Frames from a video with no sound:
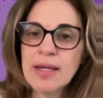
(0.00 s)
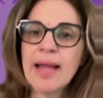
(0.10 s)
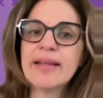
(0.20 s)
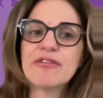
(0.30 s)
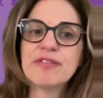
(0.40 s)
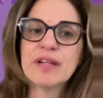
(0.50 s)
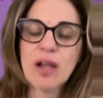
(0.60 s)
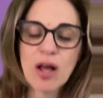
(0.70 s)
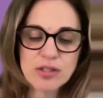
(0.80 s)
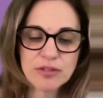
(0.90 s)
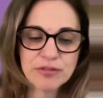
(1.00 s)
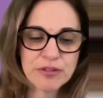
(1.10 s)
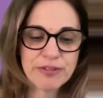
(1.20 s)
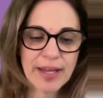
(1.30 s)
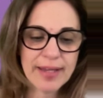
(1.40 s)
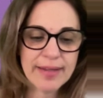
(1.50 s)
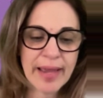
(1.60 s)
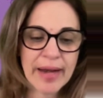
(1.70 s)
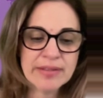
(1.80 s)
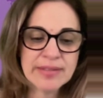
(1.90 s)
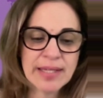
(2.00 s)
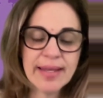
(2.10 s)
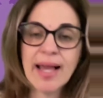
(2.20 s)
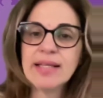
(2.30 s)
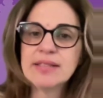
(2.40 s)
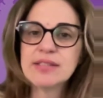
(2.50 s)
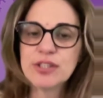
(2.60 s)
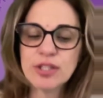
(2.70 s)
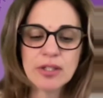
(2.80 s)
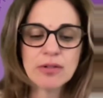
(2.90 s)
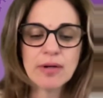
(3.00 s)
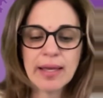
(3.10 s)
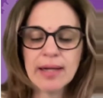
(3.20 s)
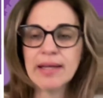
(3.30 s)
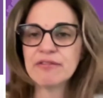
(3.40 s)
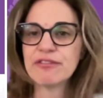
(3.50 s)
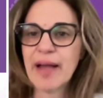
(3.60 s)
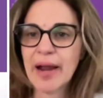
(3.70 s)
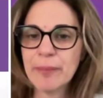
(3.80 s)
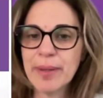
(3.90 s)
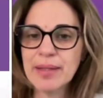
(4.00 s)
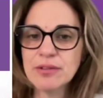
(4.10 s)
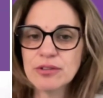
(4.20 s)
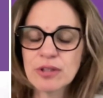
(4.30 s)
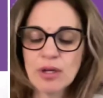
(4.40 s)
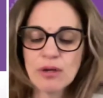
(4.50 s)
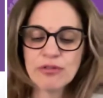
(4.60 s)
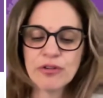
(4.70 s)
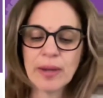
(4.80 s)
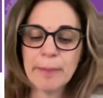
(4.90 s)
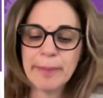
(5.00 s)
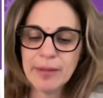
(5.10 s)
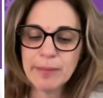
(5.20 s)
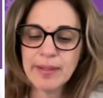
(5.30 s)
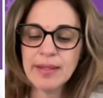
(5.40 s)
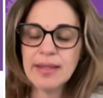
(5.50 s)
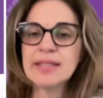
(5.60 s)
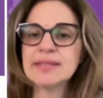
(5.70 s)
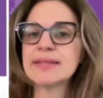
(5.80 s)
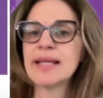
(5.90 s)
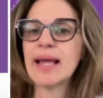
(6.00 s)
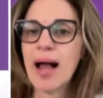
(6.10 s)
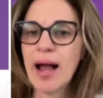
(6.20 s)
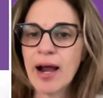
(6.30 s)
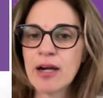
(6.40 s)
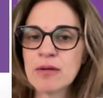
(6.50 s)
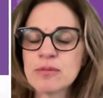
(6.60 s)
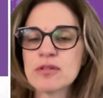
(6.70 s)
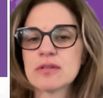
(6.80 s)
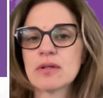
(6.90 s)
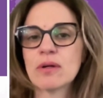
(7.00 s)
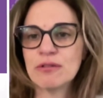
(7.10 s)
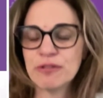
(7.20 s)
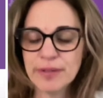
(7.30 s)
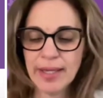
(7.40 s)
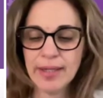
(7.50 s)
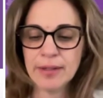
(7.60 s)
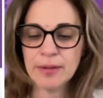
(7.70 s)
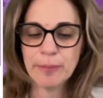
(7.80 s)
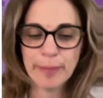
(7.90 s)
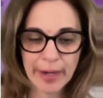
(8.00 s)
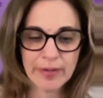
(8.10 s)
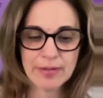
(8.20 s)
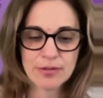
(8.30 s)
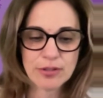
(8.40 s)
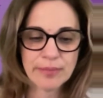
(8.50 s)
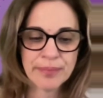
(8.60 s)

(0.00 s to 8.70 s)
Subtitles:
And the philosophy of FiCare is that the ideal healing environment for a baby is in the arms of their parent.